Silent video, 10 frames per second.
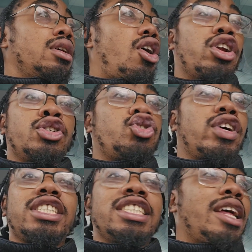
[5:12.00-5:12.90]
All the
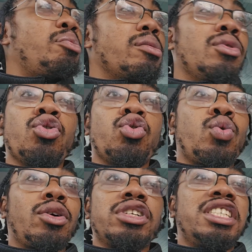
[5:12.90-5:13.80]
stresses they put me through
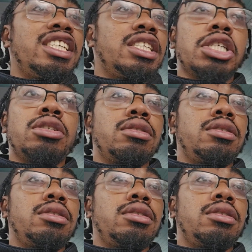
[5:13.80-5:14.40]
throughout the season.